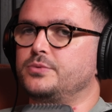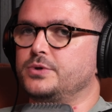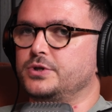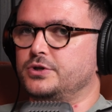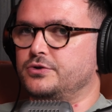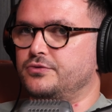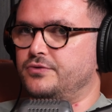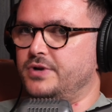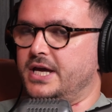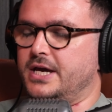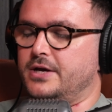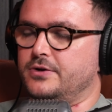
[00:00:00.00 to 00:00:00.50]
you
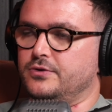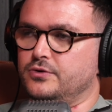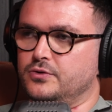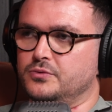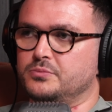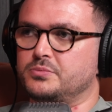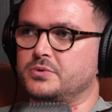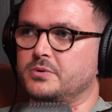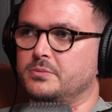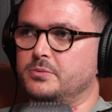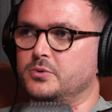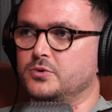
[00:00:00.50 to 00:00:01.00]
would create a
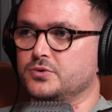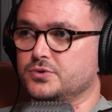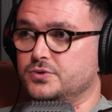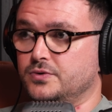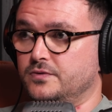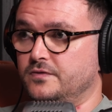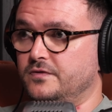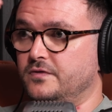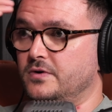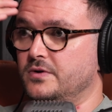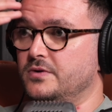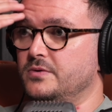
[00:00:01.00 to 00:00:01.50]
new
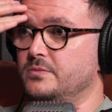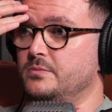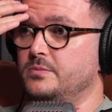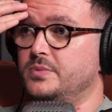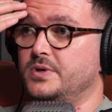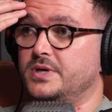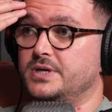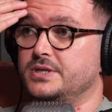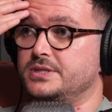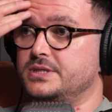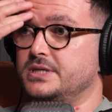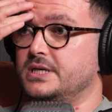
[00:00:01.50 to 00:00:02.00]
proposal for them,
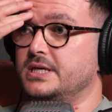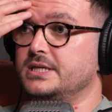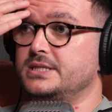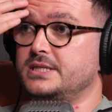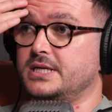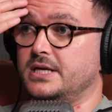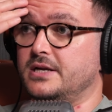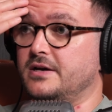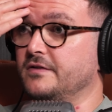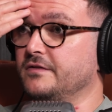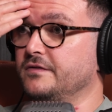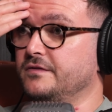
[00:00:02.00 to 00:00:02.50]
but it's
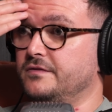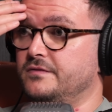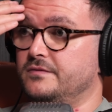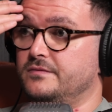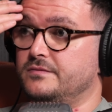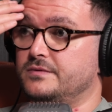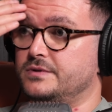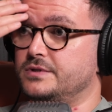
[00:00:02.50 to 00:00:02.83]
easy enough